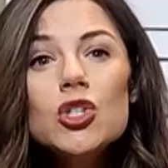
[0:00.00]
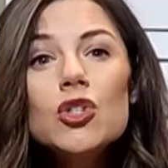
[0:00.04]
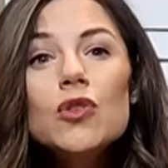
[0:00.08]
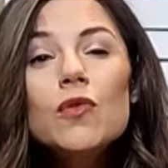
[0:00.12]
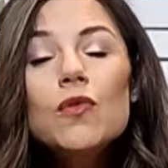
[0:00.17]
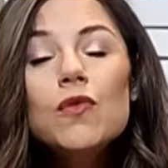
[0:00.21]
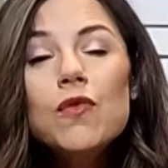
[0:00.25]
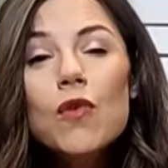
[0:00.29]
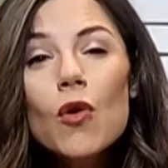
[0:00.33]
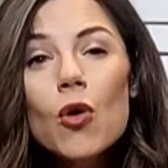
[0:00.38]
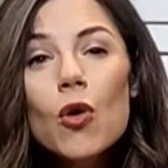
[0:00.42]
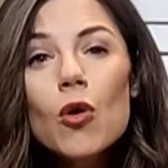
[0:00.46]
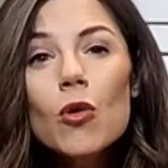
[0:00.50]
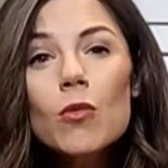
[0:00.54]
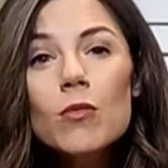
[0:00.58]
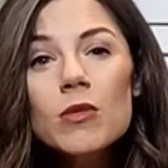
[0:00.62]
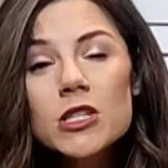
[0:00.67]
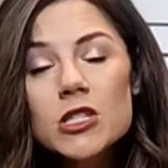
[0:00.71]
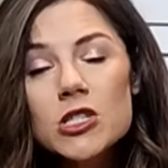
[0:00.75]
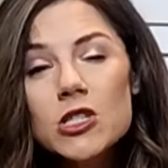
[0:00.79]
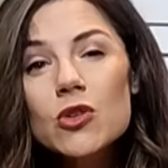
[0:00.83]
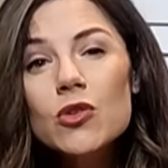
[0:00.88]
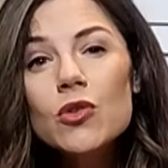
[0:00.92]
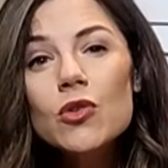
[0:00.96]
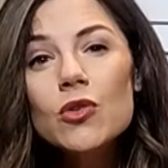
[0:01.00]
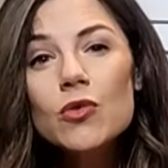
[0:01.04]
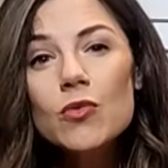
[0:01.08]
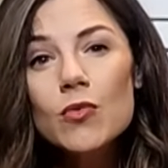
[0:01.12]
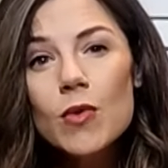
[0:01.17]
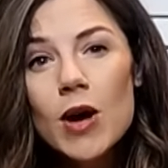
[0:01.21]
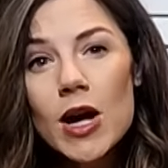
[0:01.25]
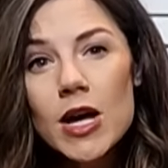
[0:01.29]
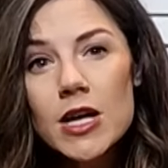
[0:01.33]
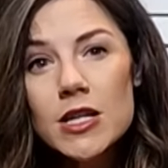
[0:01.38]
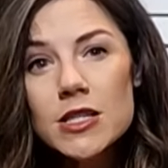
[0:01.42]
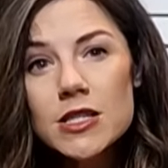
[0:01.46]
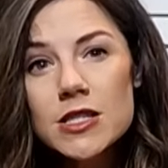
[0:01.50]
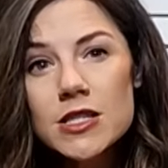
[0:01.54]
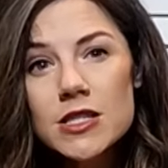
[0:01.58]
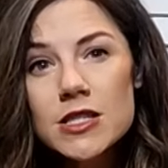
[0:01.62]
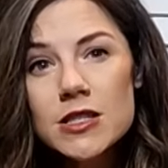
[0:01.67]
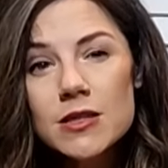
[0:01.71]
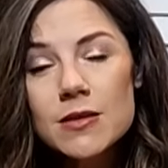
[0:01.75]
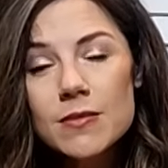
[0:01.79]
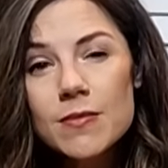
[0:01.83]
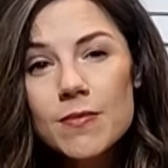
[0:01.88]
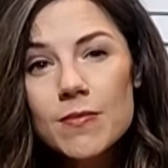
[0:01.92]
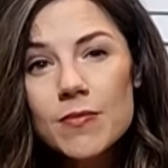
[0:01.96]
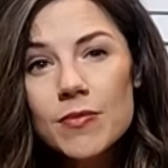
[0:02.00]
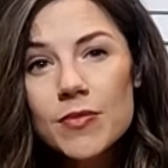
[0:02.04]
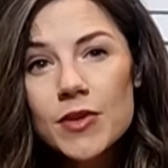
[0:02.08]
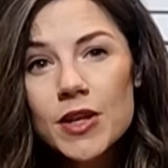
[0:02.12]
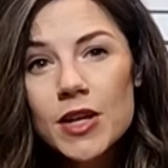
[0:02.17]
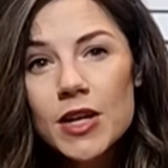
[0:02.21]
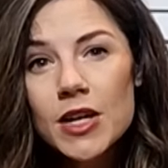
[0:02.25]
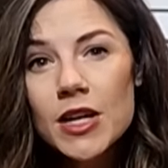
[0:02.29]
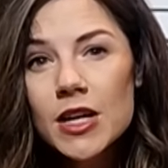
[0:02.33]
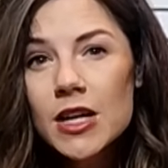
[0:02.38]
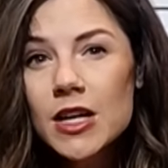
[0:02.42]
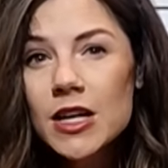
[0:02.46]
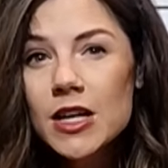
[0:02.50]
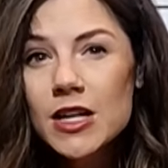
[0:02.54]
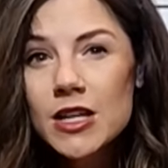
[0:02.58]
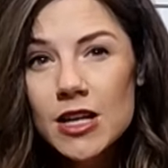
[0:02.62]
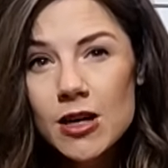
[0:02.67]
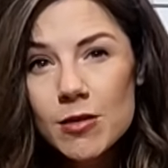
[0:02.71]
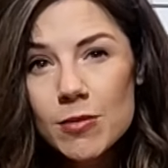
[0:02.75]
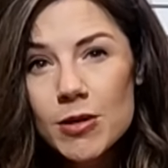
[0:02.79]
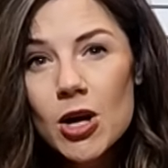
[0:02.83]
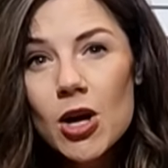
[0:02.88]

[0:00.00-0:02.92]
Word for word: to form this lunar rust. Now,